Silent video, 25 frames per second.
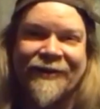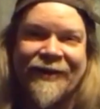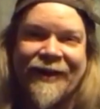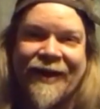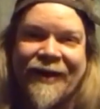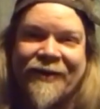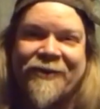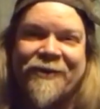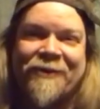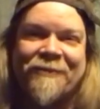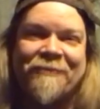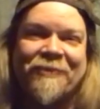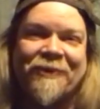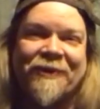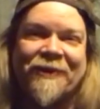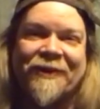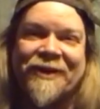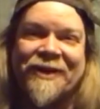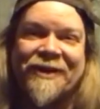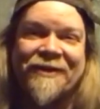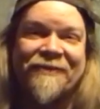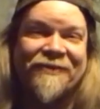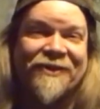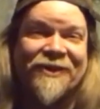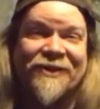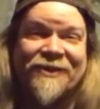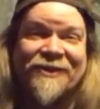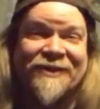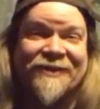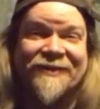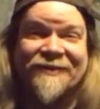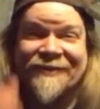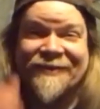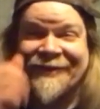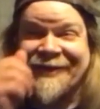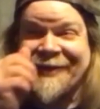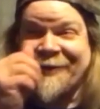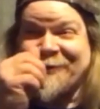I couldn't believe just
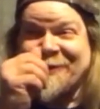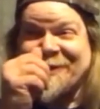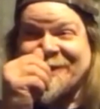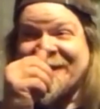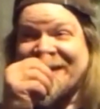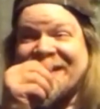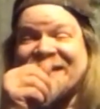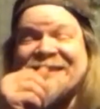it was like